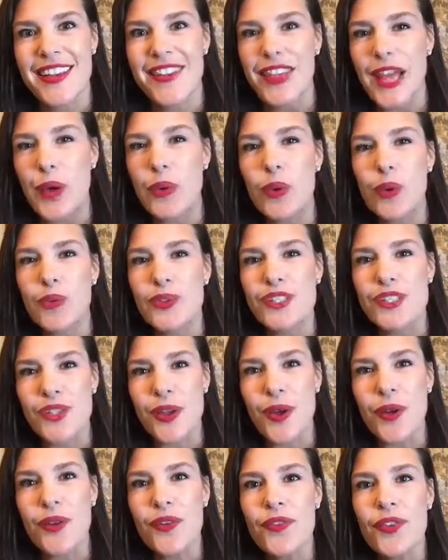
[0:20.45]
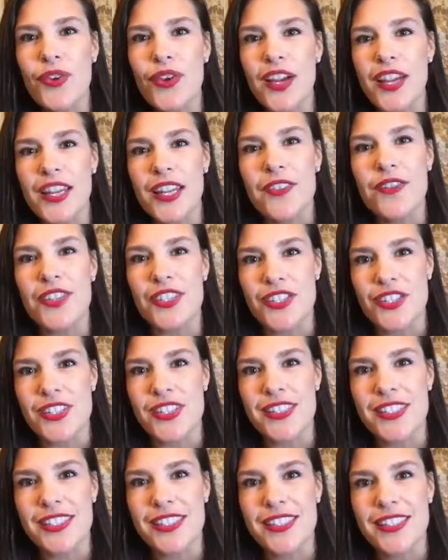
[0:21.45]
that will resolve your
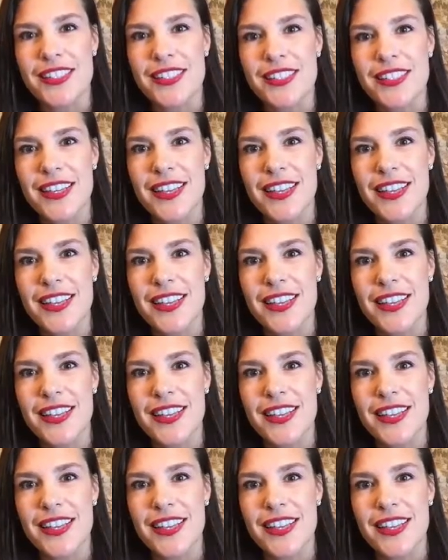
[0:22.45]
inefficiencies